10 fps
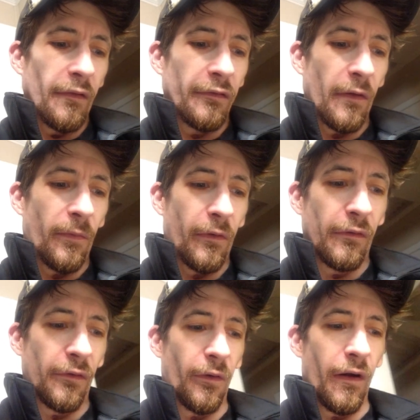Subaru,
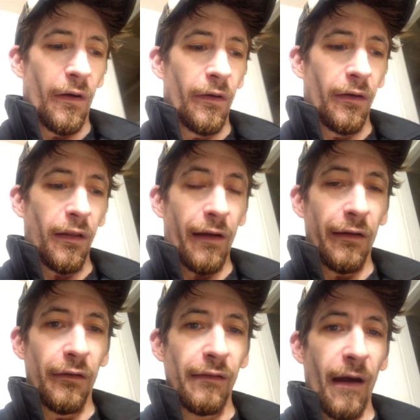Toyota, a lot of
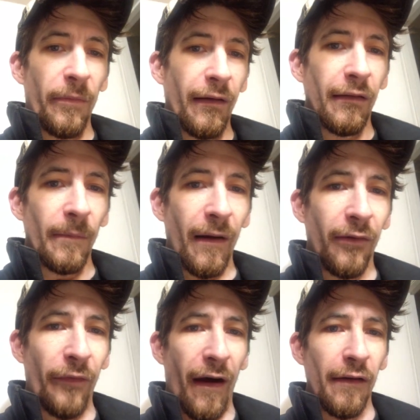your Japanese
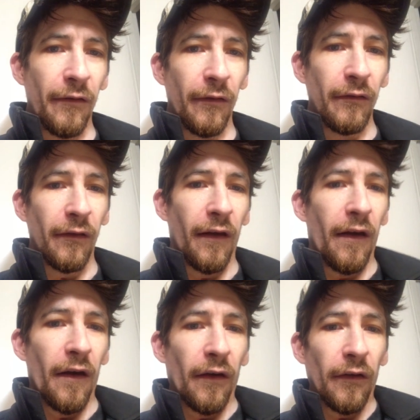manufacturers
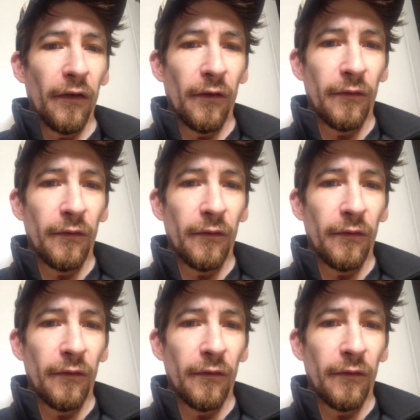use